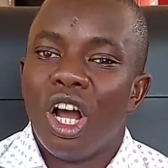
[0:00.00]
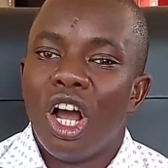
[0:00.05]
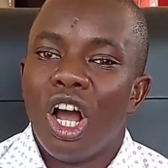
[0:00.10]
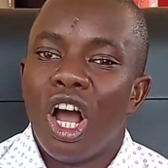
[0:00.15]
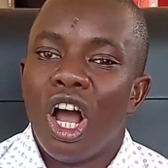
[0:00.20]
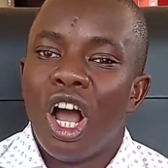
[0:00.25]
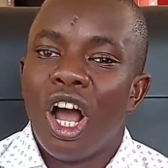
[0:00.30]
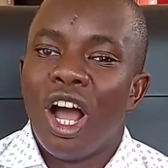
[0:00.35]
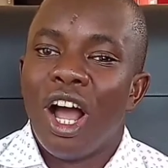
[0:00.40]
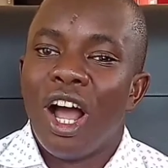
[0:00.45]

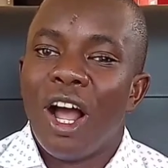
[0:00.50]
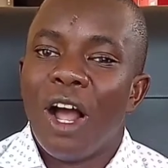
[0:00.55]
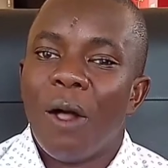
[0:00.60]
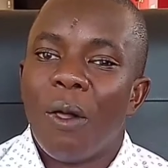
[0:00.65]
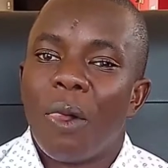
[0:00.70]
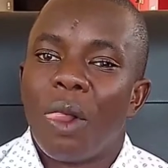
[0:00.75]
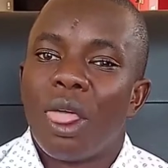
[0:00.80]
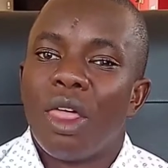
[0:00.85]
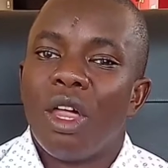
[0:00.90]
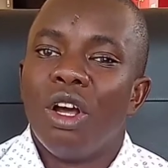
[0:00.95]

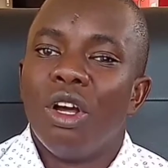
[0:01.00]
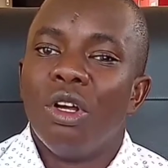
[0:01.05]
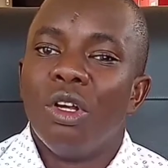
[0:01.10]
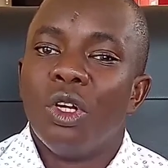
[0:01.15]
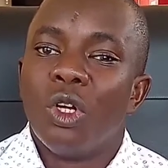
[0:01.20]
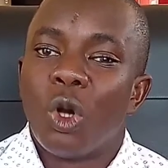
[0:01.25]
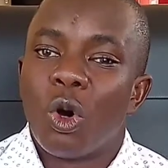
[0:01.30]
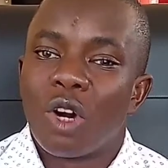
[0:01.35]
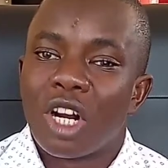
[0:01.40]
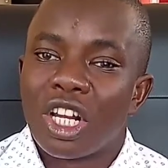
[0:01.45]

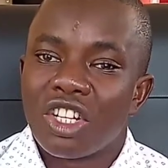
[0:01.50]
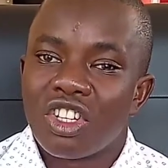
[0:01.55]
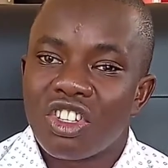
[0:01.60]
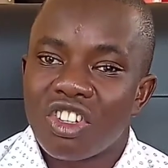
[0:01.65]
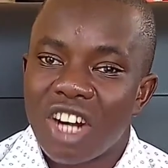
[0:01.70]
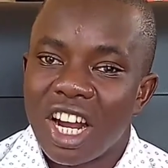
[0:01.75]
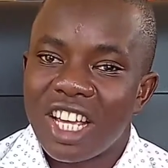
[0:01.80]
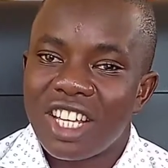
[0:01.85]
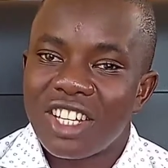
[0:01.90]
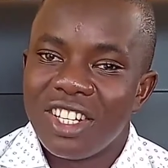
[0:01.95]
Nora
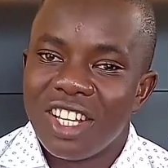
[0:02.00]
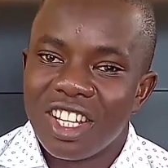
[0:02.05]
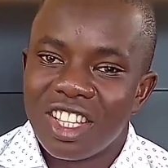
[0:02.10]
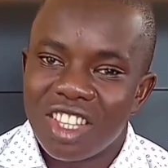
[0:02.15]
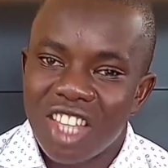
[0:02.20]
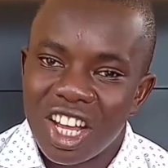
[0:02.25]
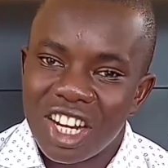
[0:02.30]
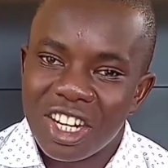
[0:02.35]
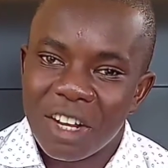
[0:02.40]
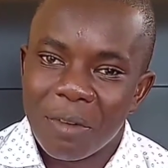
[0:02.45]
strikes the
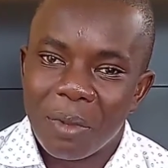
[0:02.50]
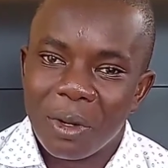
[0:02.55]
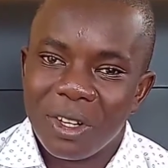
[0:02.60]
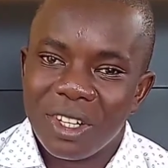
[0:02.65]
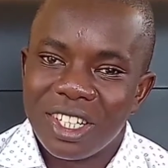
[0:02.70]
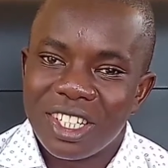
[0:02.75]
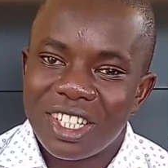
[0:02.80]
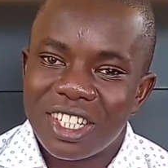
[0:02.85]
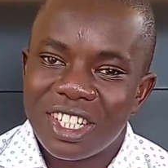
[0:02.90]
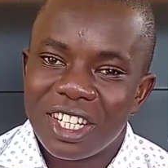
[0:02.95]

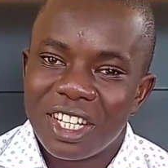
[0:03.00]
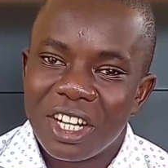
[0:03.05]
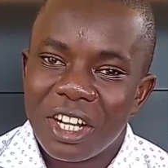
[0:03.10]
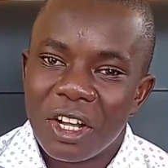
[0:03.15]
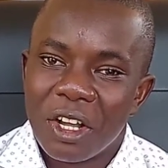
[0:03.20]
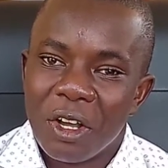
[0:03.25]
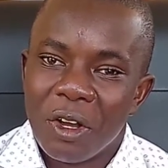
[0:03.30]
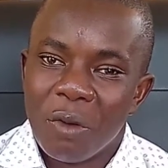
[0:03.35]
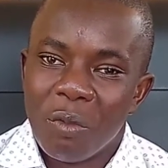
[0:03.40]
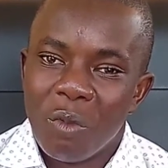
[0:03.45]
thunderbolt
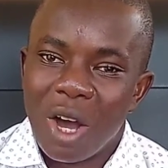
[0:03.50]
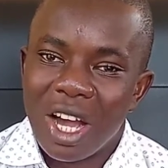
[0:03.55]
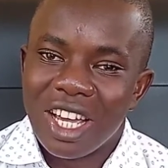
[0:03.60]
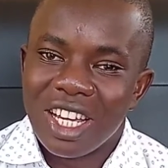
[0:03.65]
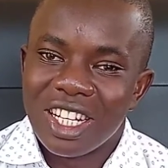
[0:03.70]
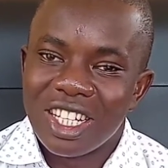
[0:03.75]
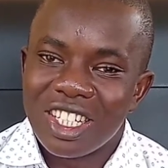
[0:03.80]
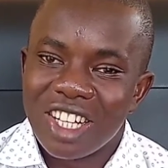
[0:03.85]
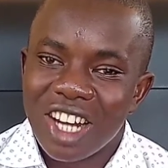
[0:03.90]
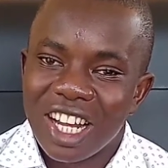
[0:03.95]
by
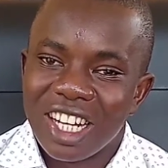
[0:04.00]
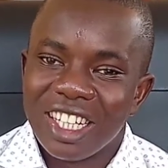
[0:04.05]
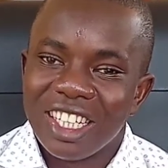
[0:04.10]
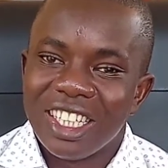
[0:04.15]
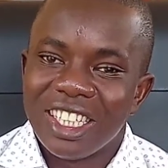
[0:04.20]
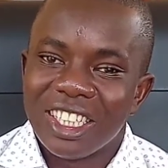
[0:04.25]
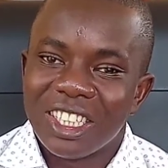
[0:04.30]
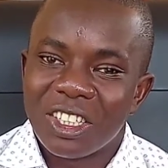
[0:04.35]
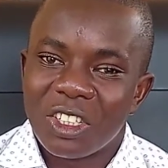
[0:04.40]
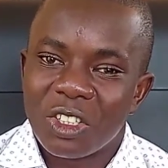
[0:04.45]

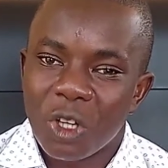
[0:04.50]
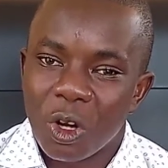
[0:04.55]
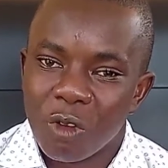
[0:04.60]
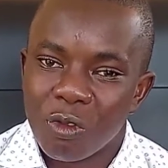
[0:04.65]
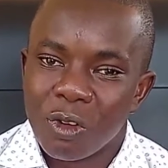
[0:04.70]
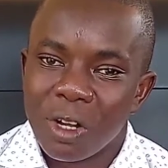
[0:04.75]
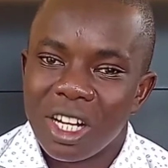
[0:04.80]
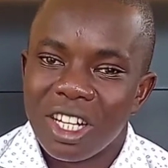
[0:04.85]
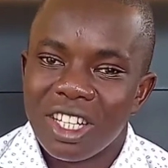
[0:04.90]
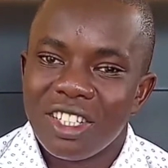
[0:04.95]
telling
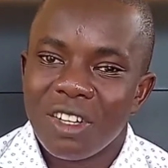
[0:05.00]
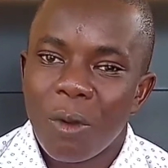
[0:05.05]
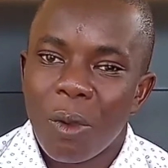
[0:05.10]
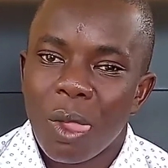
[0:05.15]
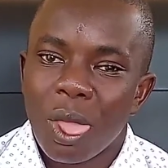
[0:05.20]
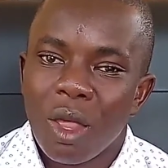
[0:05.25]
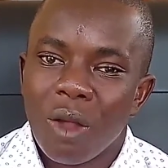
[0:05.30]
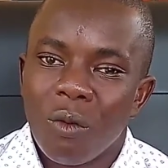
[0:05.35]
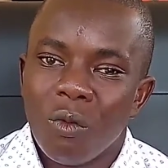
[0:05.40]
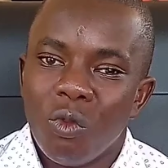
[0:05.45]
Torvald
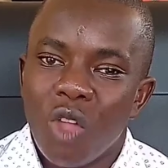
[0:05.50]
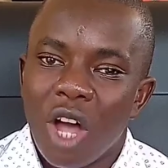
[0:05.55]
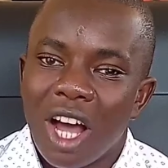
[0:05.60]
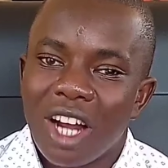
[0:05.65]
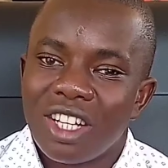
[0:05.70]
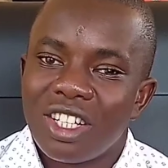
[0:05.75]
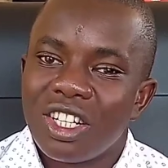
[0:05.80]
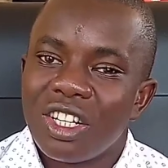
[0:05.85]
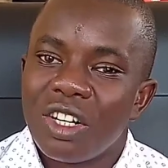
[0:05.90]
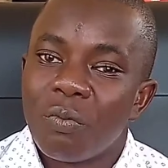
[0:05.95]
that
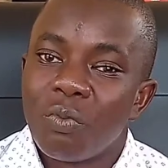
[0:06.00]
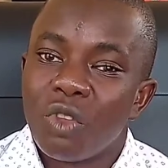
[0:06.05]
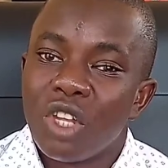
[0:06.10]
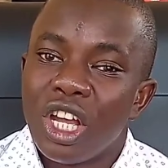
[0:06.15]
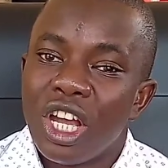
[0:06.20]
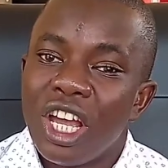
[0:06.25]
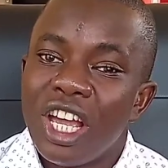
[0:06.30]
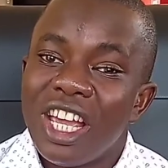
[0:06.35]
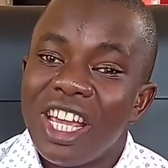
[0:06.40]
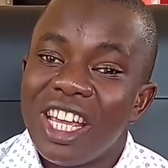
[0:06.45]

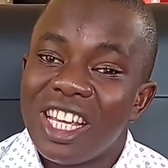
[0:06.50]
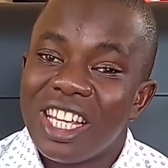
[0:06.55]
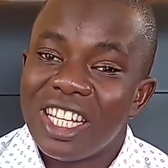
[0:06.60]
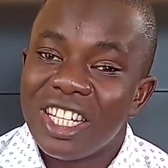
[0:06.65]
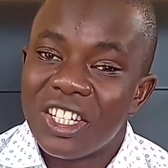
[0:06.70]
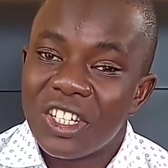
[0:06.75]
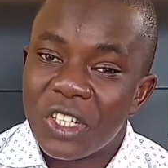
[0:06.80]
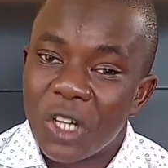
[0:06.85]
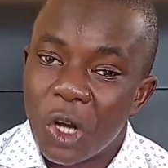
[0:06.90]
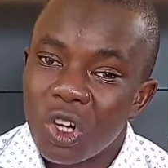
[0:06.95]
he
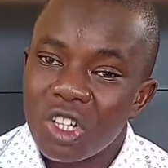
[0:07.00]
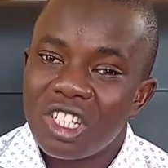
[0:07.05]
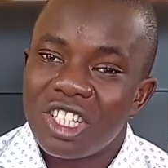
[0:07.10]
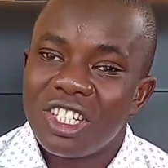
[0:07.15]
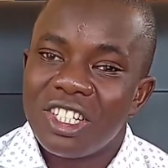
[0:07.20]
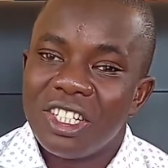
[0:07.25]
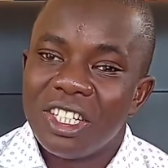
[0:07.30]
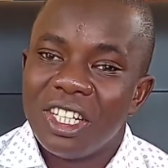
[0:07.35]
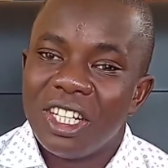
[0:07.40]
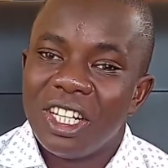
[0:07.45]
is not
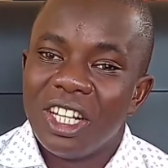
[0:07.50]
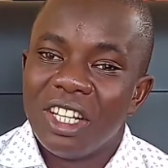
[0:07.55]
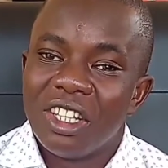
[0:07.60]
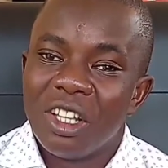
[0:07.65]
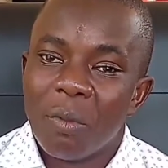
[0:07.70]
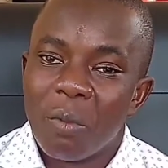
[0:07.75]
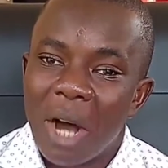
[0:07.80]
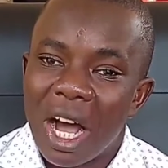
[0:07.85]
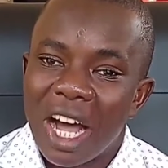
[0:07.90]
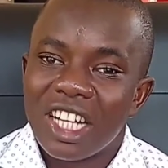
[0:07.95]
the
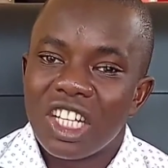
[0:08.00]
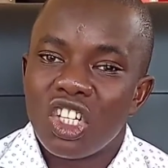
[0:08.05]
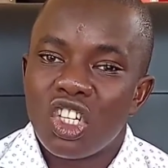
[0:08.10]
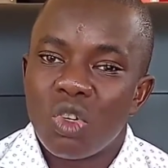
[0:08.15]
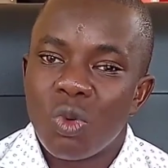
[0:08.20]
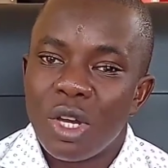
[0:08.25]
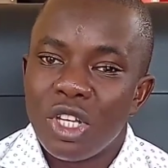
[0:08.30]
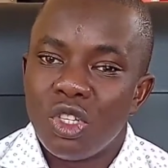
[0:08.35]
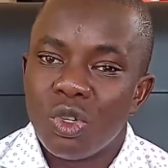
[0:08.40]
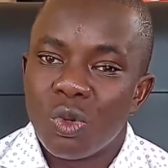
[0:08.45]
man
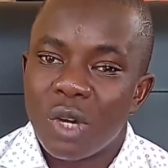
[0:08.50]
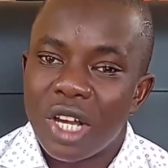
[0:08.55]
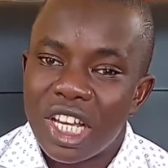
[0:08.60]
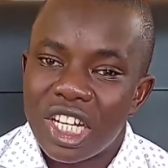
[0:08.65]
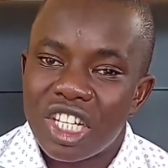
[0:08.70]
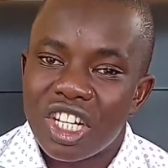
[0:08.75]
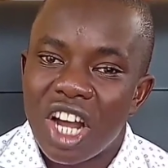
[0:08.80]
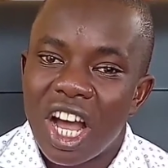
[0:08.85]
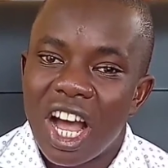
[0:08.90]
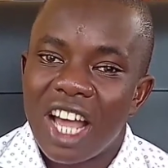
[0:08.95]
to educate
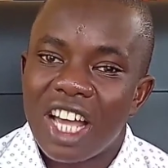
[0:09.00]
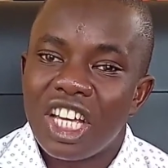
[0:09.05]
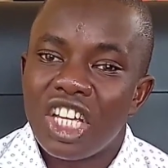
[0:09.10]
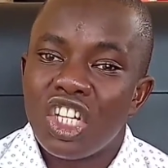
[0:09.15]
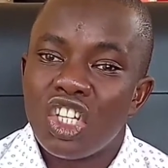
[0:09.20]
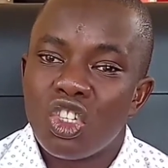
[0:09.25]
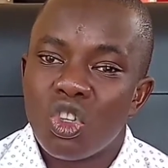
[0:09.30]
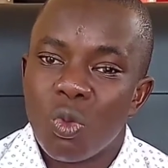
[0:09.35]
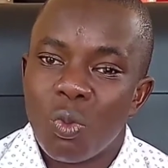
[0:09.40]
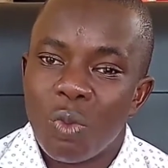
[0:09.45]
her
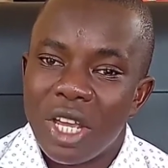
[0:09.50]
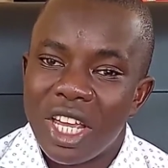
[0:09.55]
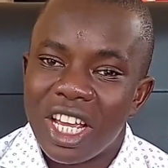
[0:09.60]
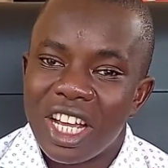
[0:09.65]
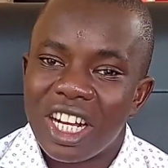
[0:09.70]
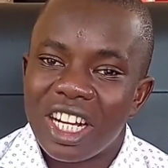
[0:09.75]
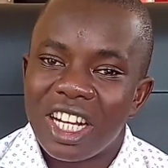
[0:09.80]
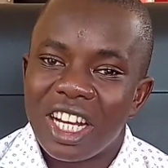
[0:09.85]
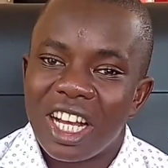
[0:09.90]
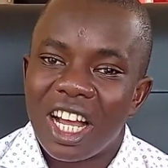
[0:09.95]
into
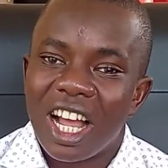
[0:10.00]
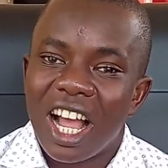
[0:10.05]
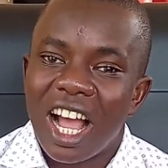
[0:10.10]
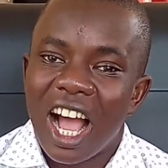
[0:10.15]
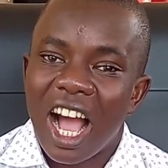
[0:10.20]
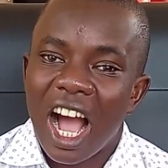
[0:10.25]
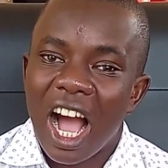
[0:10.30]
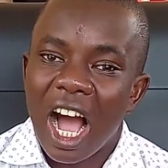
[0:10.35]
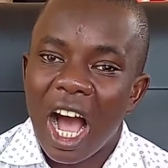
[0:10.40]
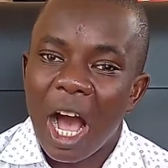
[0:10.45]
being
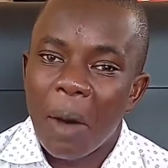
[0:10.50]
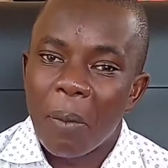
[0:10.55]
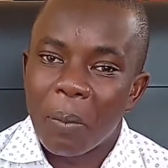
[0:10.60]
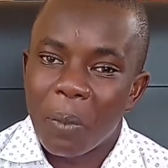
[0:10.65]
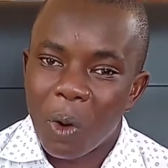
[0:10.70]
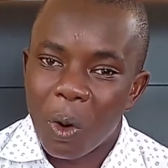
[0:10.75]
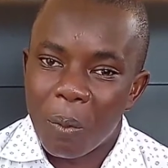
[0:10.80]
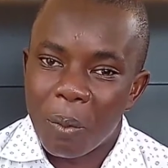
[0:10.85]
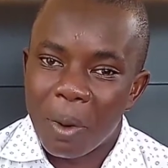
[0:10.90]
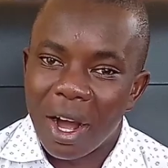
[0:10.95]
a
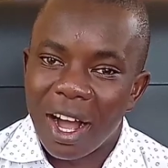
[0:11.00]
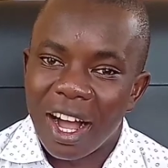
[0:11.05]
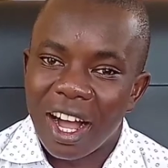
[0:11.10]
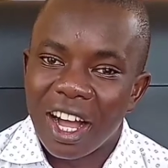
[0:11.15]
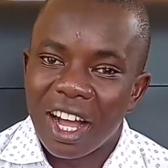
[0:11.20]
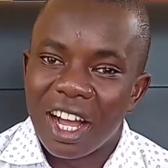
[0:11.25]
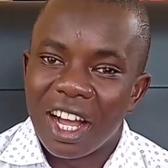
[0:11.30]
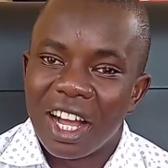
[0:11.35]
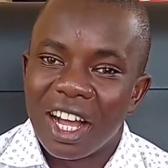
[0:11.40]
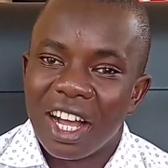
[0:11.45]
proper
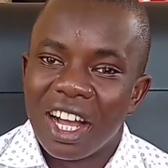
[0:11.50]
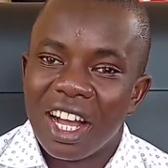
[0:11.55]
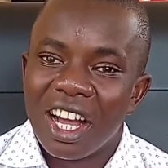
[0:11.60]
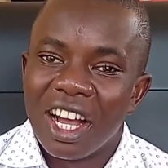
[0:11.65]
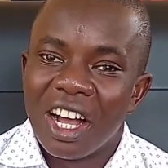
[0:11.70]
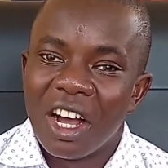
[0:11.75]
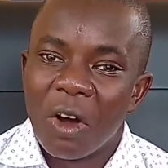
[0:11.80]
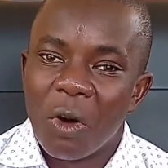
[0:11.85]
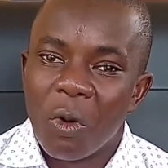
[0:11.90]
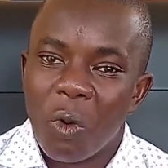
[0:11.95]

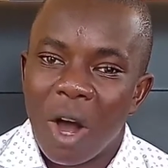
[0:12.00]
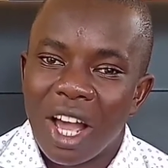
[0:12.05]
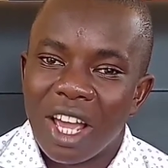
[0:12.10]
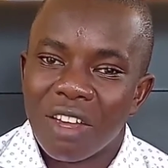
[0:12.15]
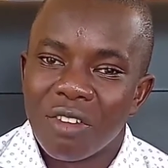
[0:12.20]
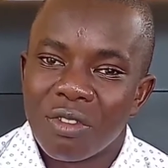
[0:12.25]
wife.